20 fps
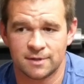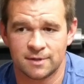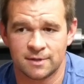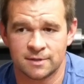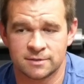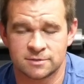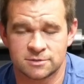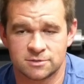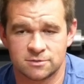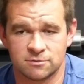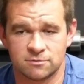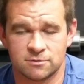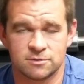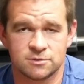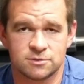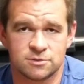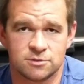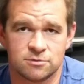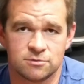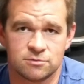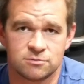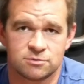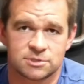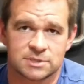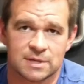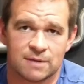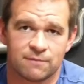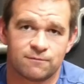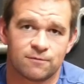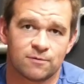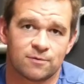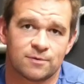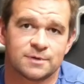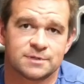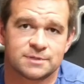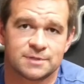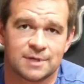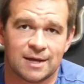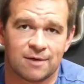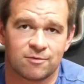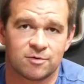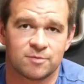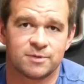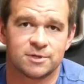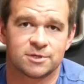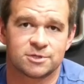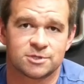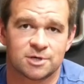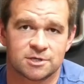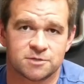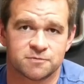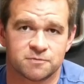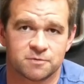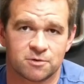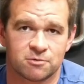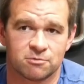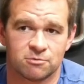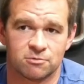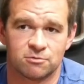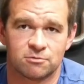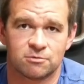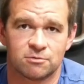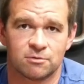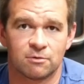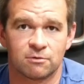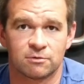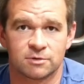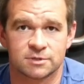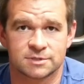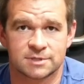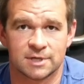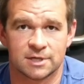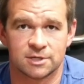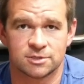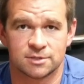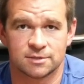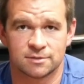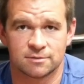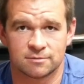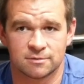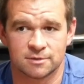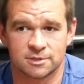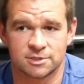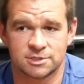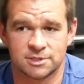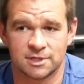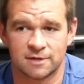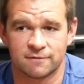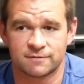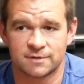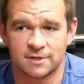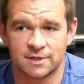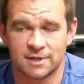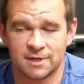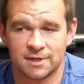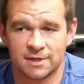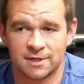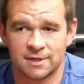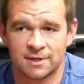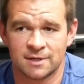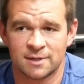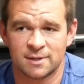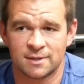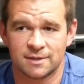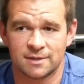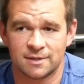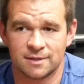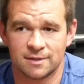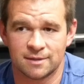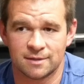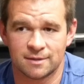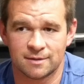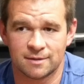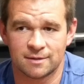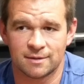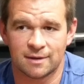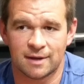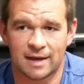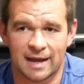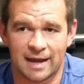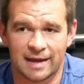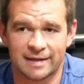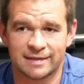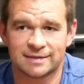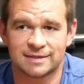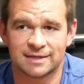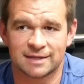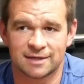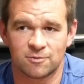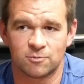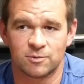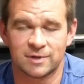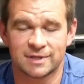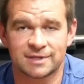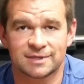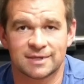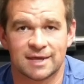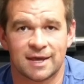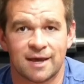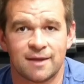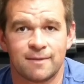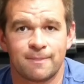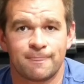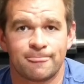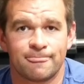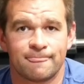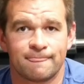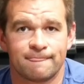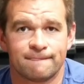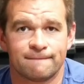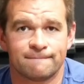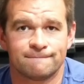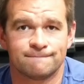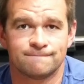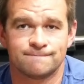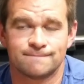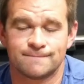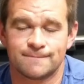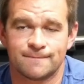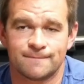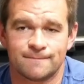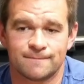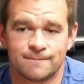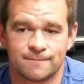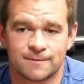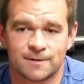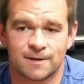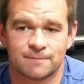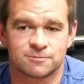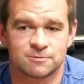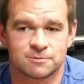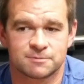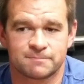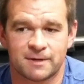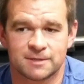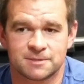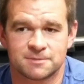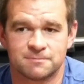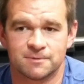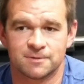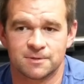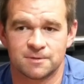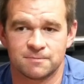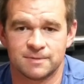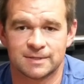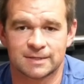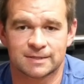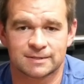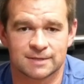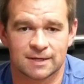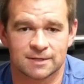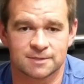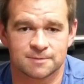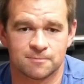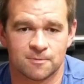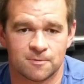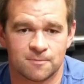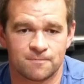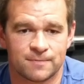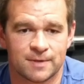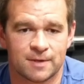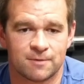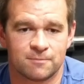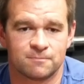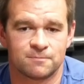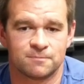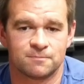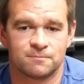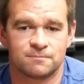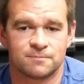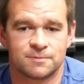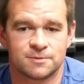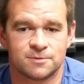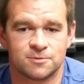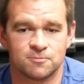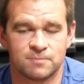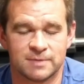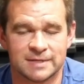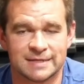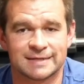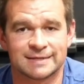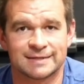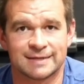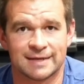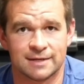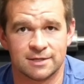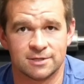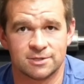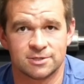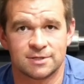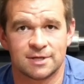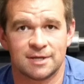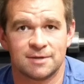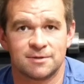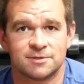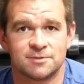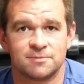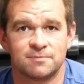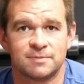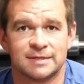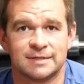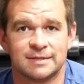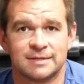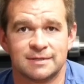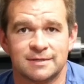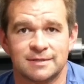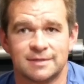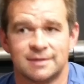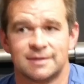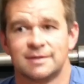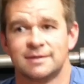As soon as you step forward and say, I want to be in charge of a crew or a station or a shift, I think with that comes responsibility to be accessible and to be engaged and to be